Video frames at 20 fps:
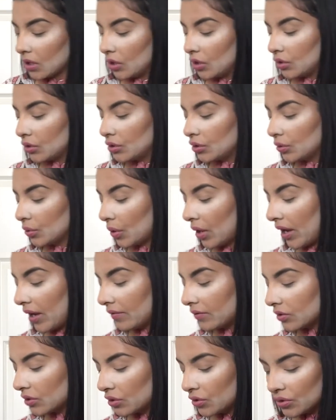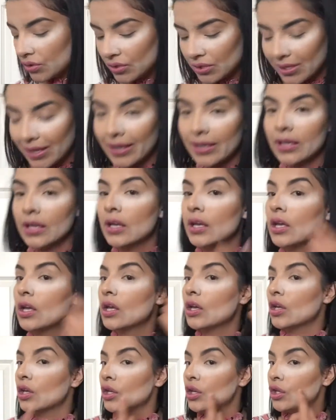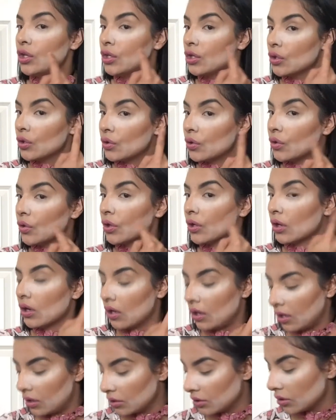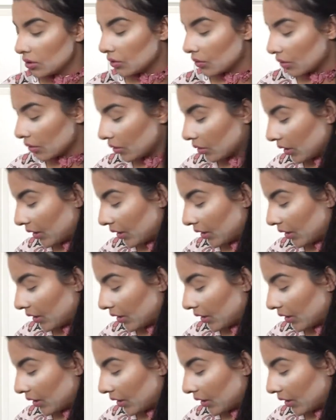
you do have to set your contour.